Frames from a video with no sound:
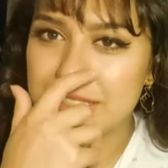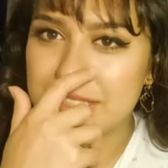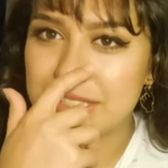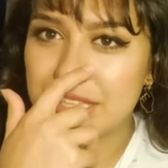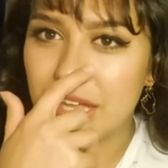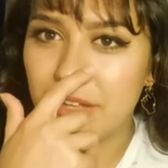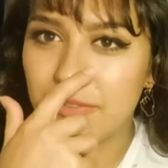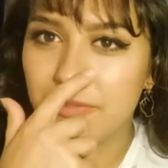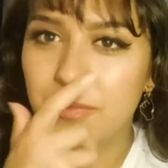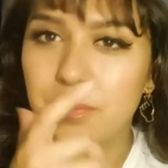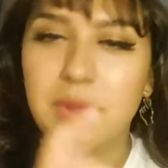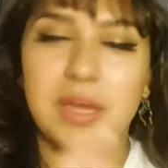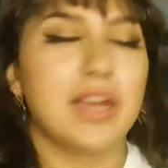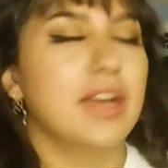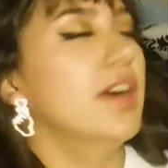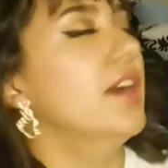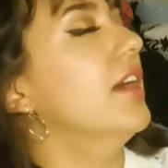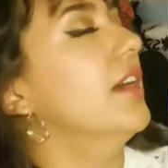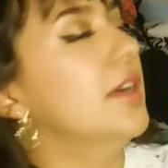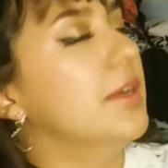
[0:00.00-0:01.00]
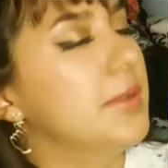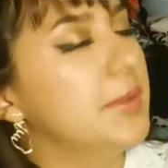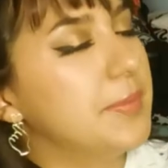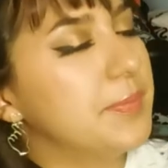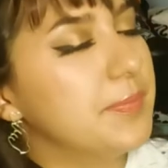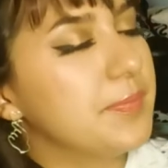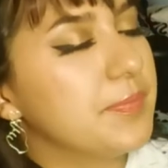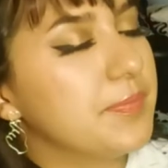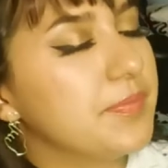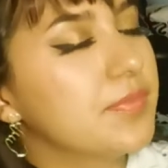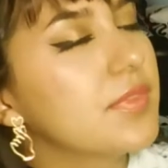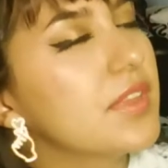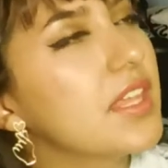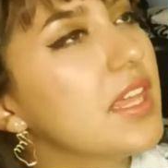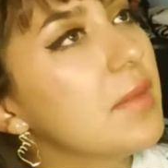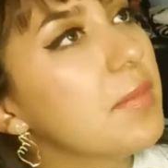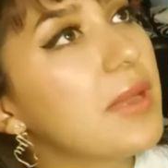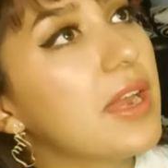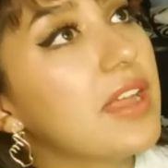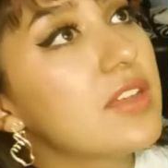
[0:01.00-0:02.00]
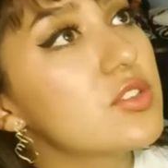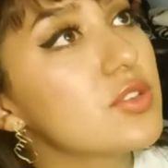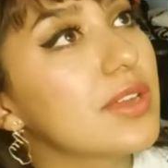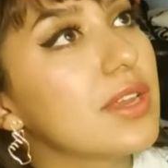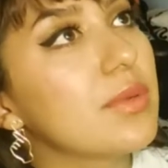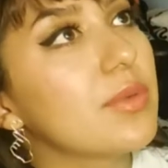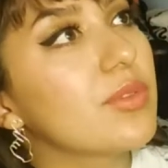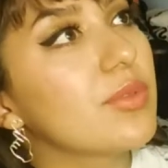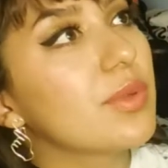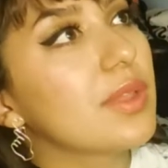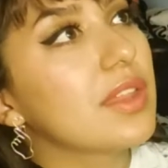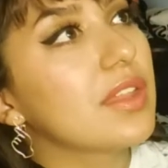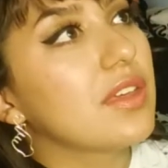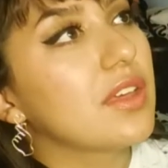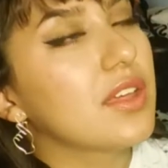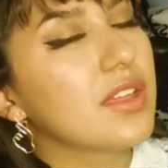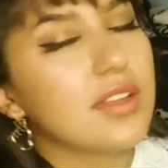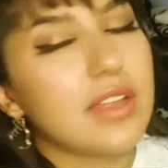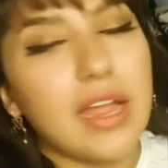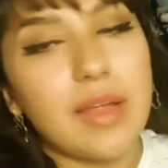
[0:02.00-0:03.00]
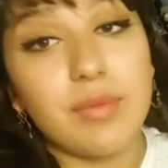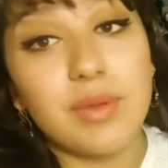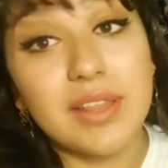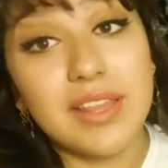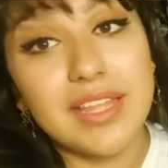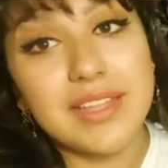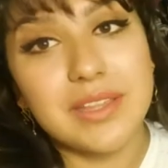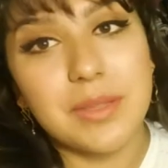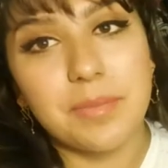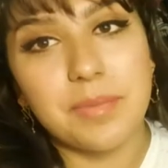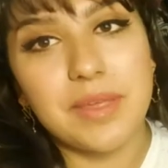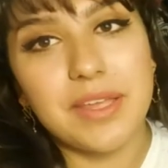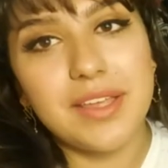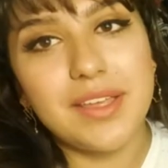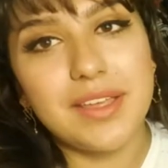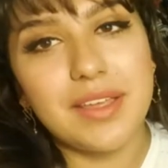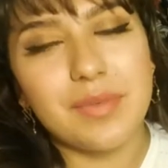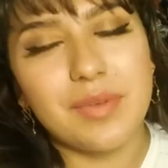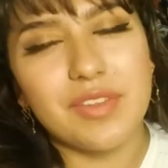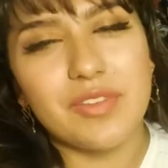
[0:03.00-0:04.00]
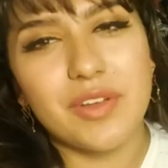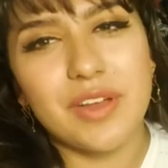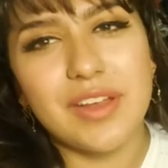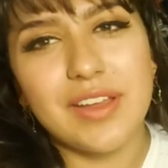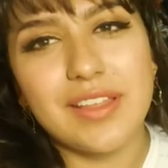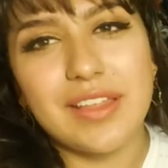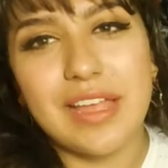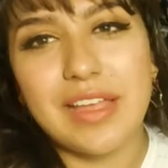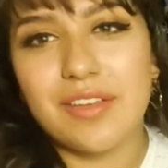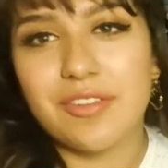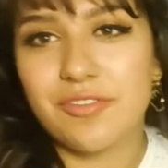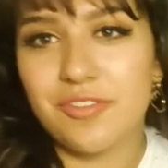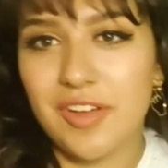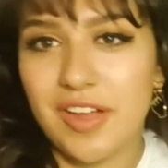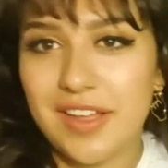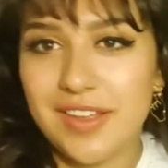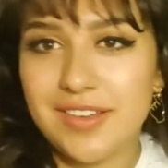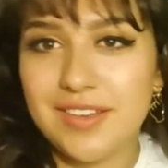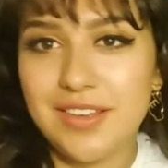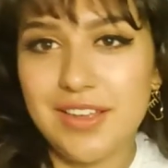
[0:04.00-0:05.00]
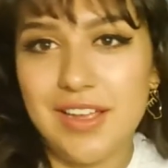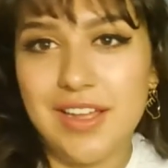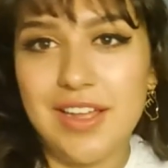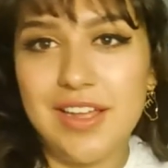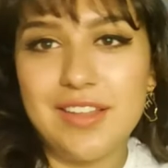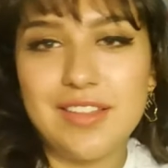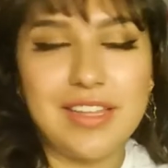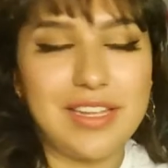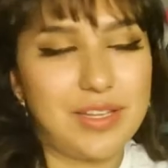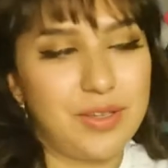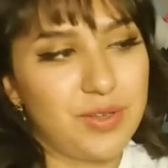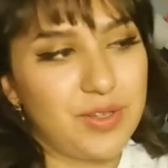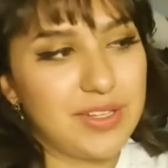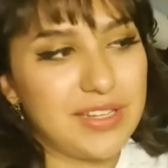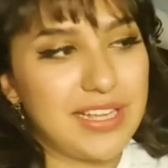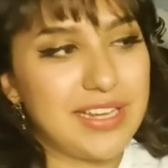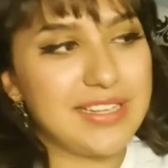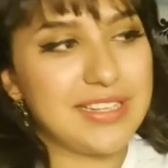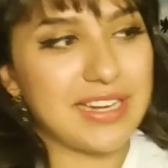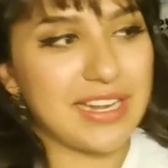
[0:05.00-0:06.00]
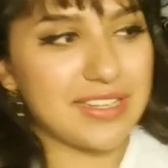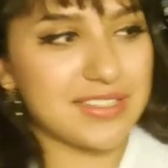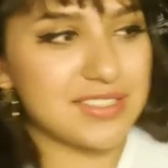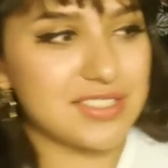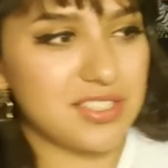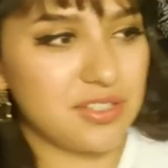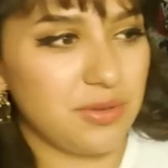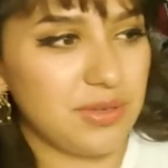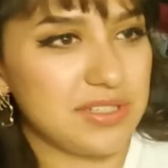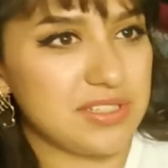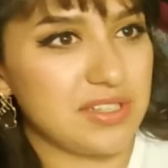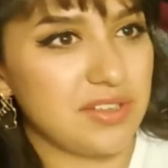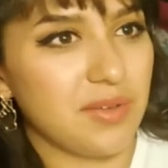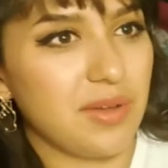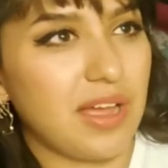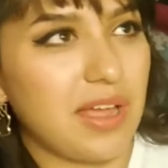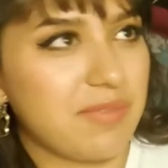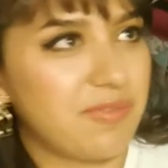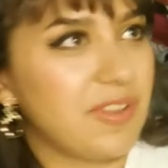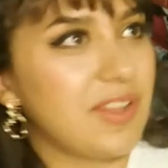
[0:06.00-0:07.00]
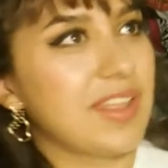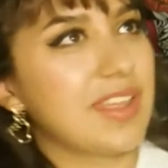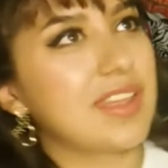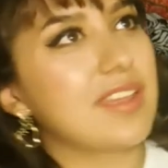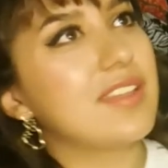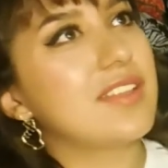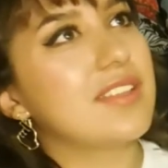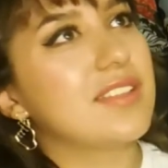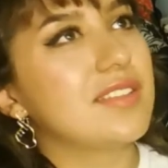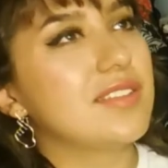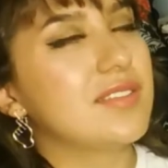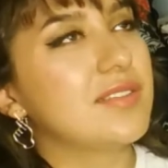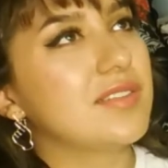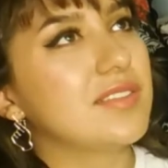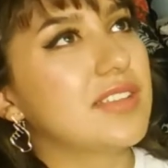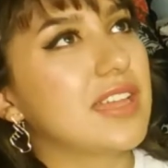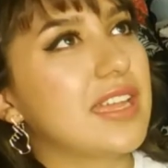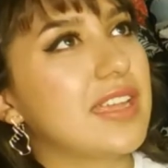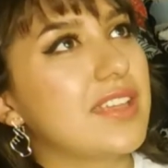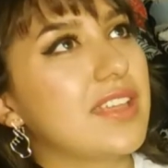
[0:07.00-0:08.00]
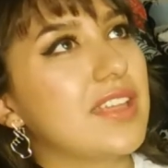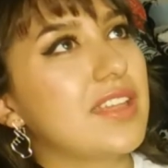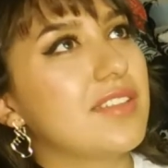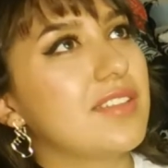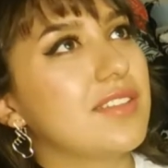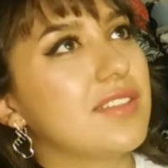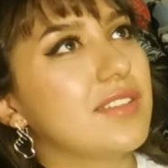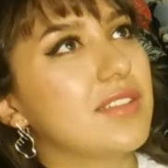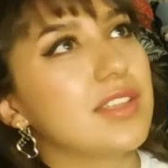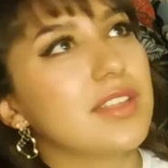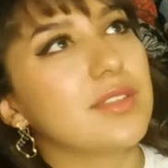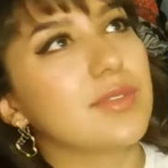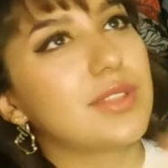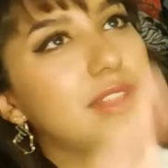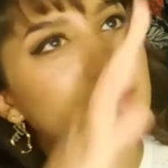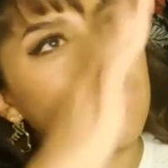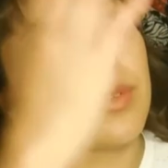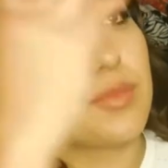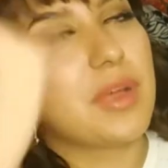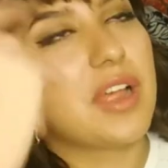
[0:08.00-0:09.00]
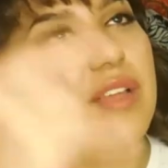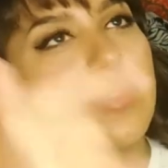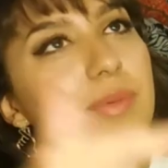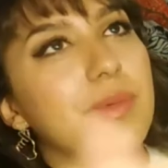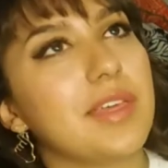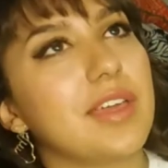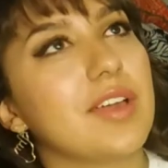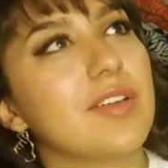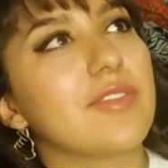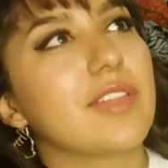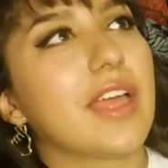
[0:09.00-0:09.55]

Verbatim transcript: stuff. But um yeah, but I enjoyed it. It was really good. I really liked the beat. It was very like fun. Like you could like dance to it too. I felt like it, like this reminds me of